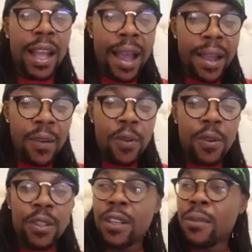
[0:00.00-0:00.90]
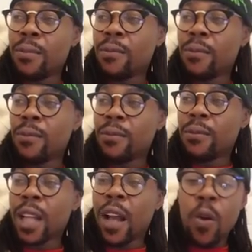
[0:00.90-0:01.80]
guy that was
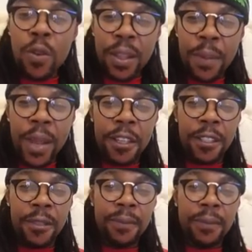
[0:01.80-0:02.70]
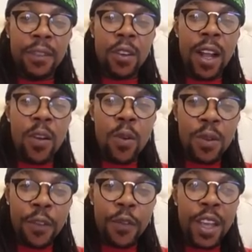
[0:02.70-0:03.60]
that owns the page, or that
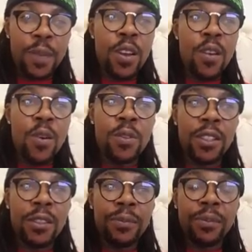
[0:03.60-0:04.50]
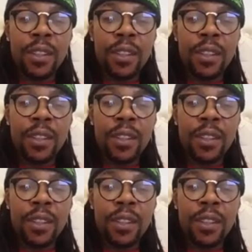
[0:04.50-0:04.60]
owns the Facebook account.